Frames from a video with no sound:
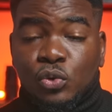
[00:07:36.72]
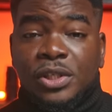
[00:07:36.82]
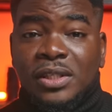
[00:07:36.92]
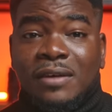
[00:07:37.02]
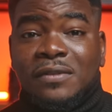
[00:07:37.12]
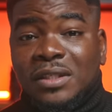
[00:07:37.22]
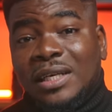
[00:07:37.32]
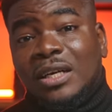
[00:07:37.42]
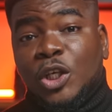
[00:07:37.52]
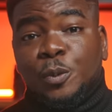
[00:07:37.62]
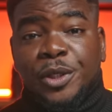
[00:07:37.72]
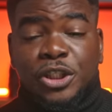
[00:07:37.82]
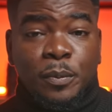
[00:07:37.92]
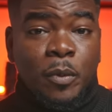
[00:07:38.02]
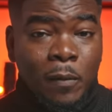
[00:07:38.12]
Two days after the announcement,
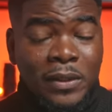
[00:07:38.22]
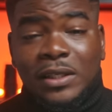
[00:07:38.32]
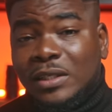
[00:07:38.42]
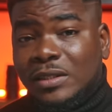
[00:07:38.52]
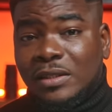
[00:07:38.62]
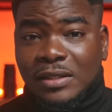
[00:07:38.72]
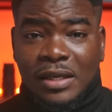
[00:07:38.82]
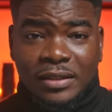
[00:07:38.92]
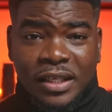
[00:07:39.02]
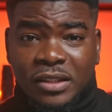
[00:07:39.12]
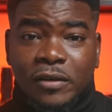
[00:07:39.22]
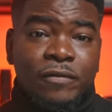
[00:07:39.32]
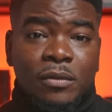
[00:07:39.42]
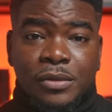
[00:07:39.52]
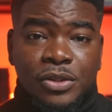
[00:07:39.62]
she publicly distanced herself
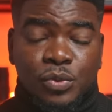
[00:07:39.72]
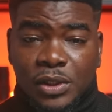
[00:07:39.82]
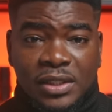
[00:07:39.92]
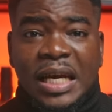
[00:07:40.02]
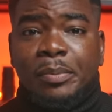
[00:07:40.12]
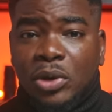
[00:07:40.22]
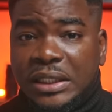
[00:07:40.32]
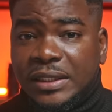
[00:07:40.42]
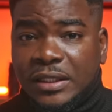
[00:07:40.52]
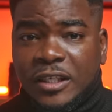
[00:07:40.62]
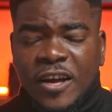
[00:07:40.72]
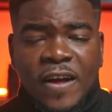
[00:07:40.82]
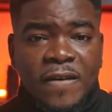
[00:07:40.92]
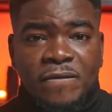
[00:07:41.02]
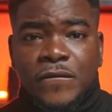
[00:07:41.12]
from this redesign policy.
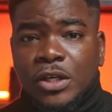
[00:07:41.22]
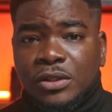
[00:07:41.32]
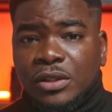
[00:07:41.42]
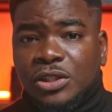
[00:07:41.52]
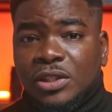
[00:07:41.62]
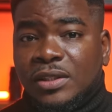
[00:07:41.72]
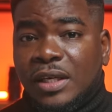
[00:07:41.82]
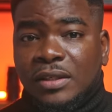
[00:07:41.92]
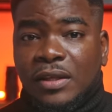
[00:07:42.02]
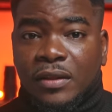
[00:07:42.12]
First, she said